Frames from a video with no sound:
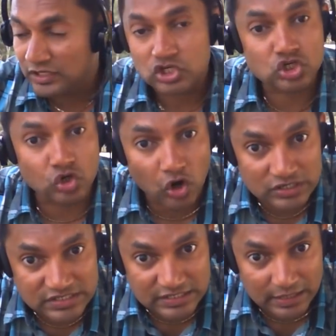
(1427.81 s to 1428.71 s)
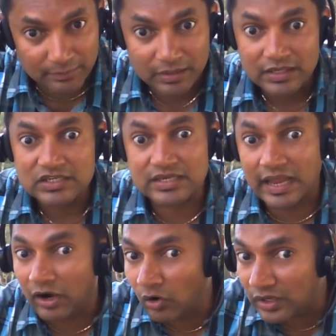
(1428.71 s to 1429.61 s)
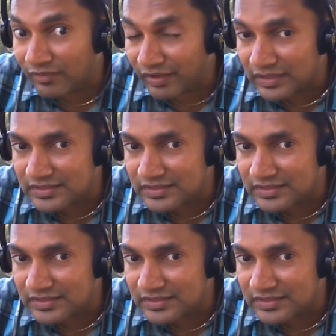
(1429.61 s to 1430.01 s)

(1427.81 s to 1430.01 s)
short-term shareholder wealth